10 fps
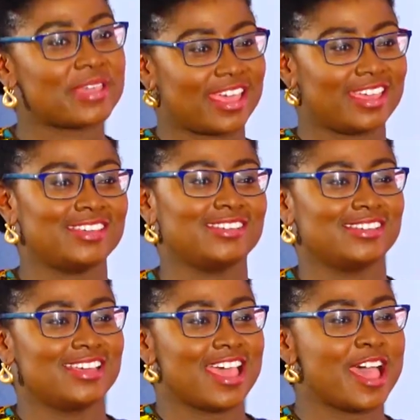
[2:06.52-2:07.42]
I? Okay.
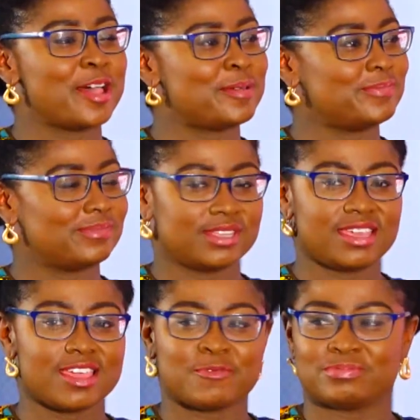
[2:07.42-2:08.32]

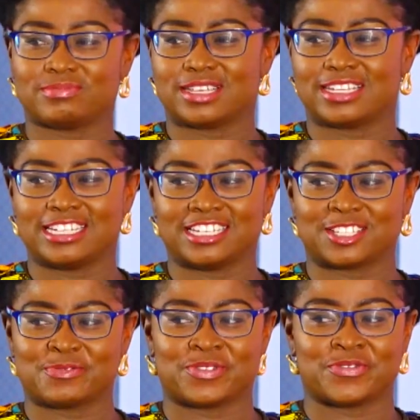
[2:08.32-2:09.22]
Yeah, a lady
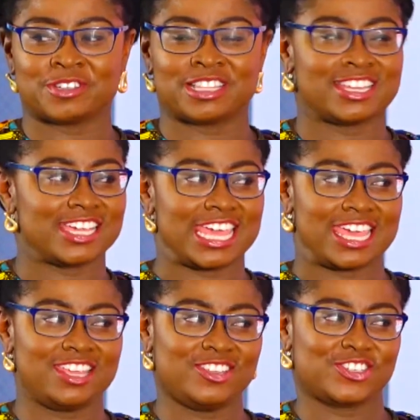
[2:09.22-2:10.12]
doesn't reveal her
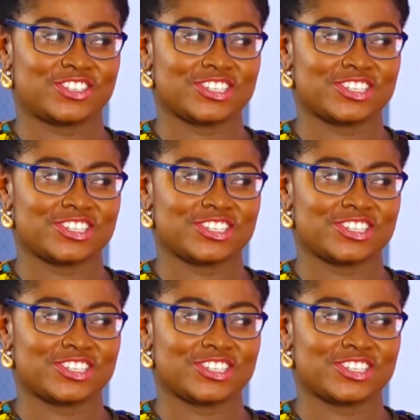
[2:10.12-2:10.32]
age.